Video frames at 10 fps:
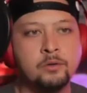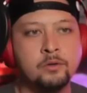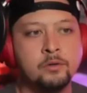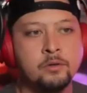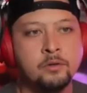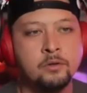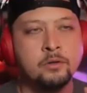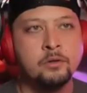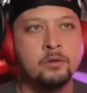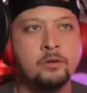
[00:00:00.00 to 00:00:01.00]

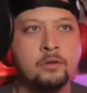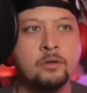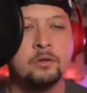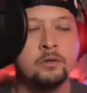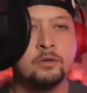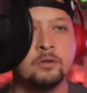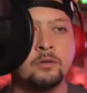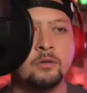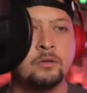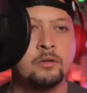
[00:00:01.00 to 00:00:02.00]

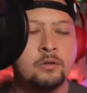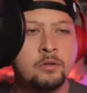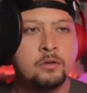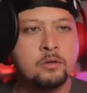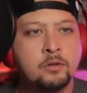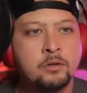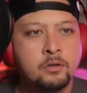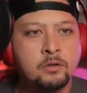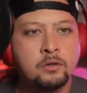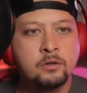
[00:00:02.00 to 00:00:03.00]
(not speaking)